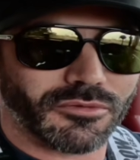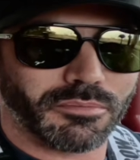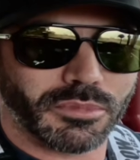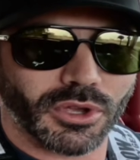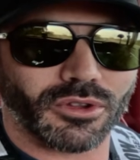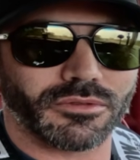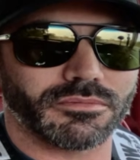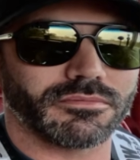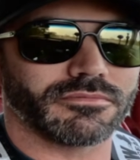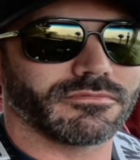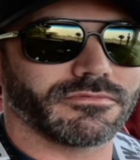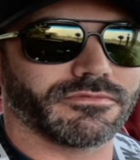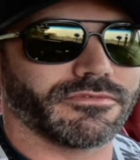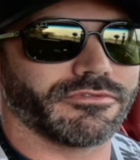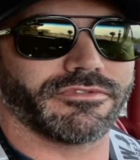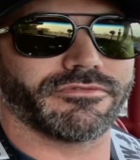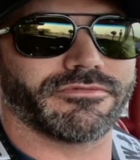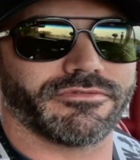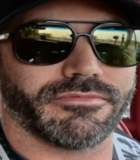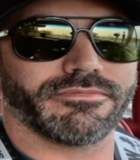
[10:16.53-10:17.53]
built
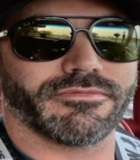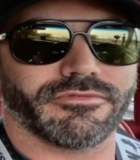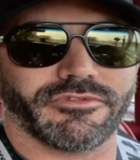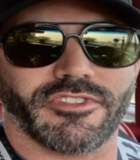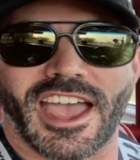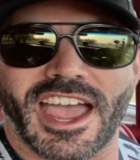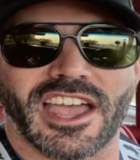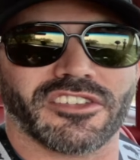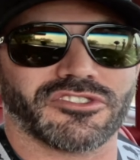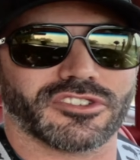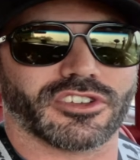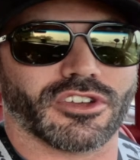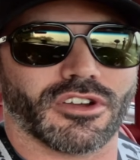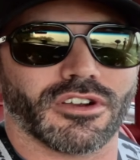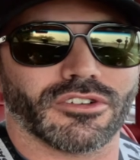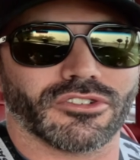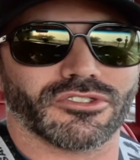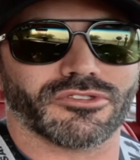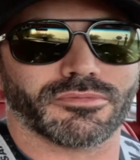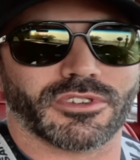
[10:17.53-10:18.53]
fast
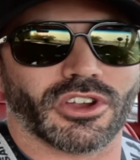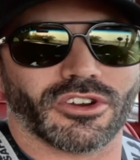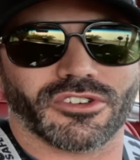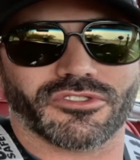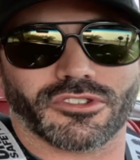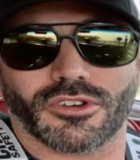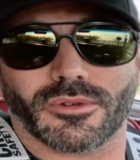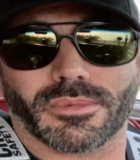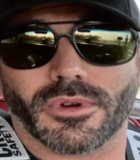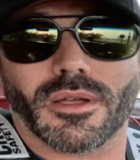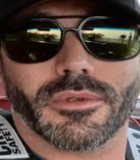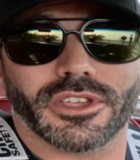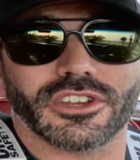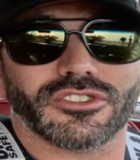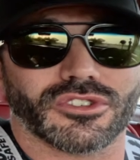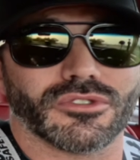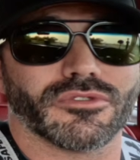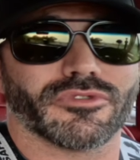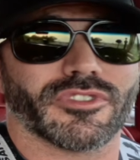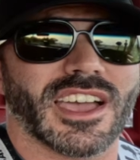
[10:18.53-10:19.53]
cars that are probably
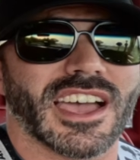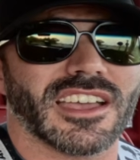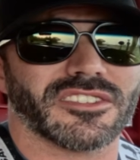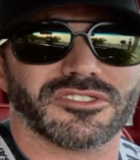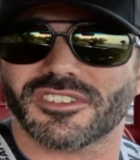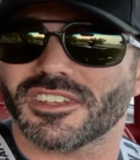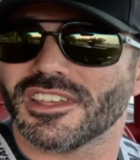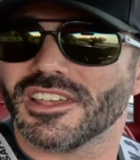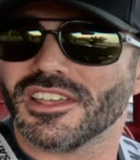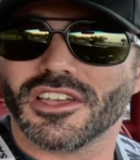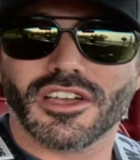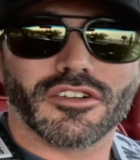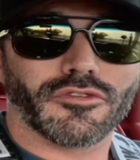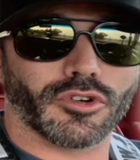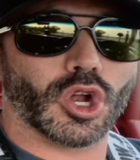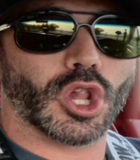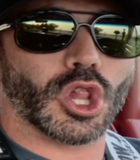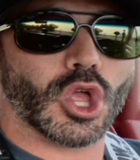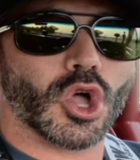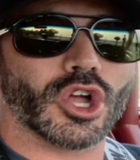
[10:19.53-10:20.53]
too fast
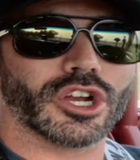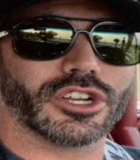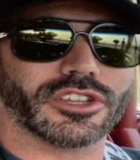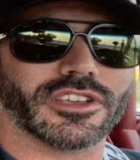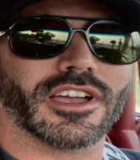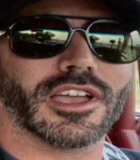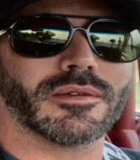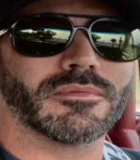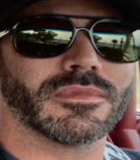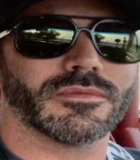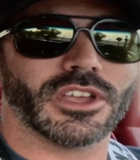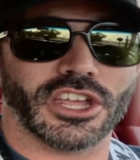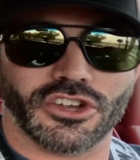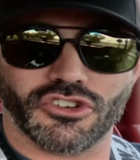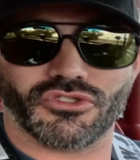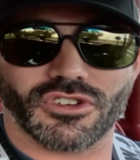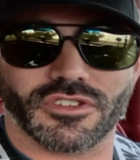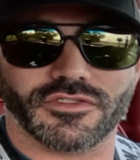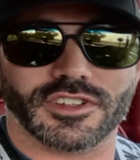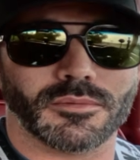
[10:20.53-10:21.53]
for a long time and
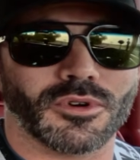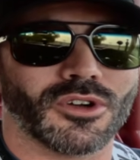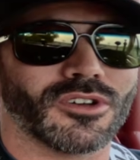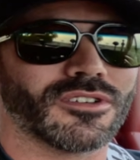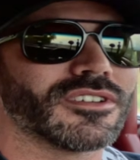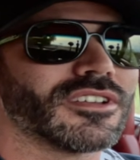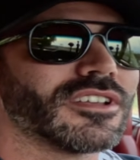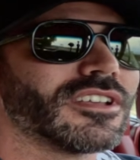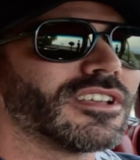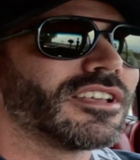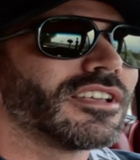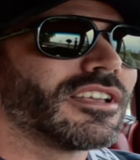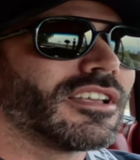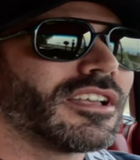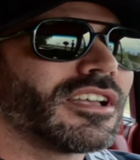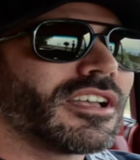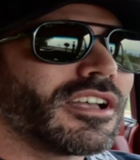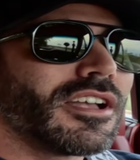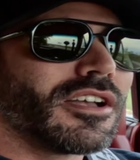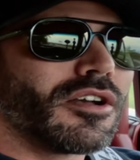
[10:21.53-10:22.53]
driven them all.
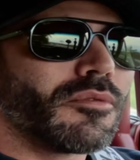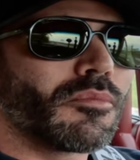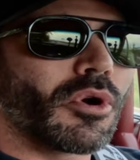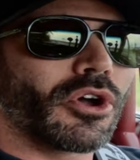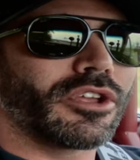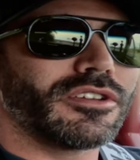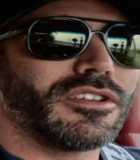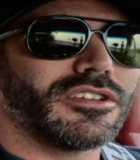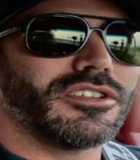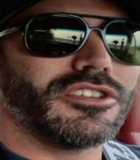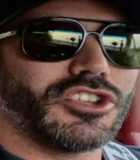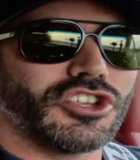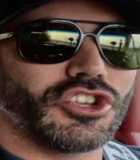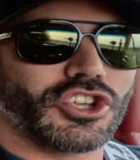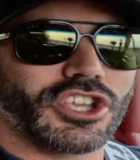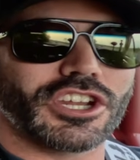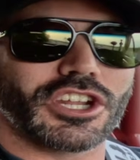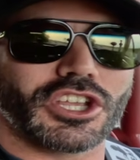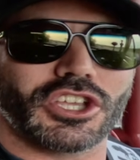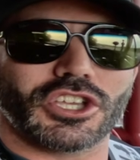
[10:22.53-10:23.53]
But you
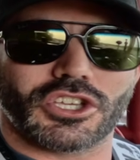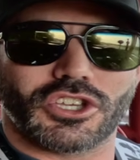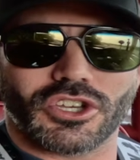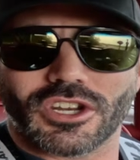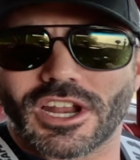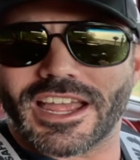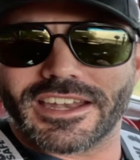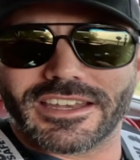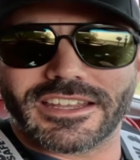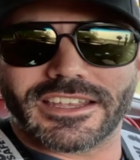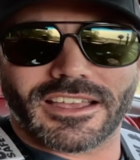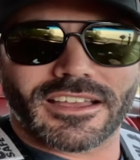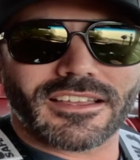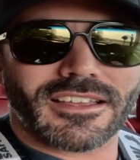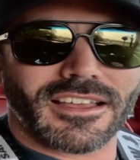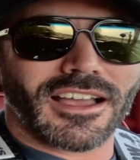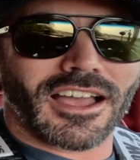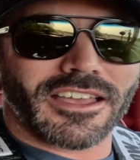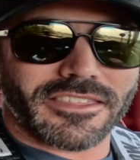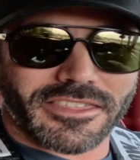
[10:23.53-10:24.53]
get a good idea,
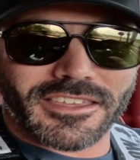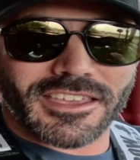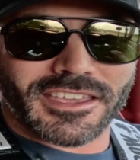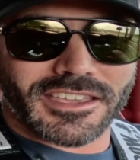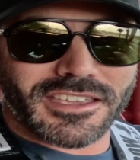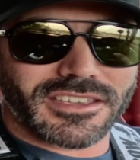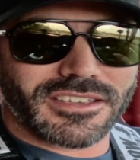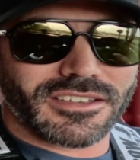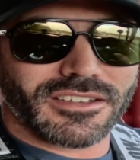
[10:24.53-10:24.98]
I think.